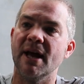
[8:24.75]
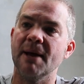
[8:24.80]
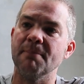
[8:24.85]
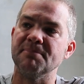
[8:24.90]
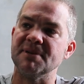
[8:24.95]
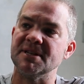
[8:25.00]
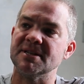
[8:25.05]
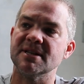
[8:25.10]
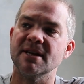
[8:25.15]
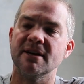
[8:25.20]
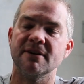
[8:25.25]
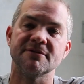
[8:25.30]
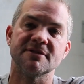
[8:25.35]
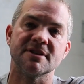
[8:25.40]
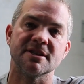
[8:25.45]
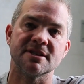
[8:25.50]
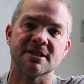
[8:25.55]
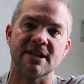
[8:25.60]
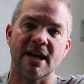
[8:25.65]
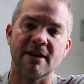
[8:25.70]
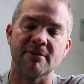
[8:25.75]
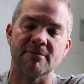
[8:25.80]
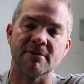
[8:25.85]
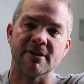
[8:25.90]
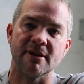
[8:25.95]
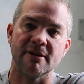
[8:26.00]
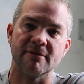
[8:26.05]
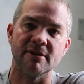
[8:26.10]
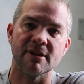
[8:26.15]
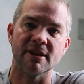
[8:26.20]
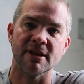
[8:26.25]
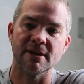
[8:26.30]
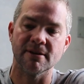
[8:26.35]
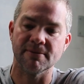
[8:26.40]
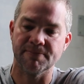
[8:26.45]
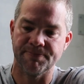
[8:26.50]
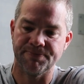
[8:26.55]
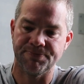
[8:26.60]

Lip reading: and be self-sustained with everything.